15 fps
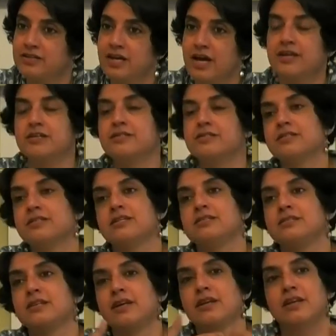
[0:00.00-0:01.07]

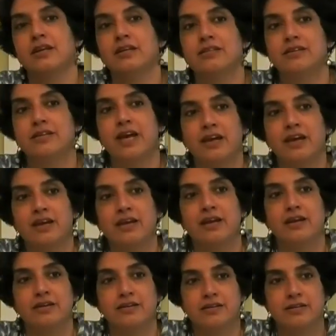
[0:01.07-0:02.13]
dynasties in the Deccan
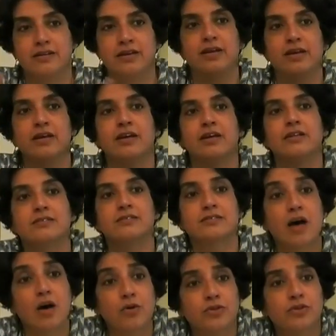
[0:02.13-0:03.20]
and in the
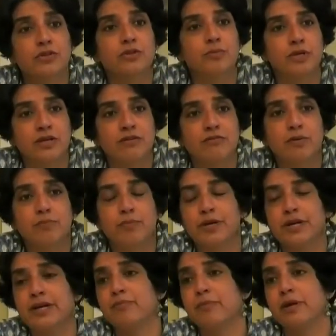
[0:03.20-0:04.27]
south in the medieval
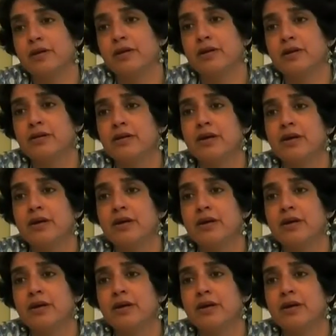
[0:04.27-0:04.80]
period,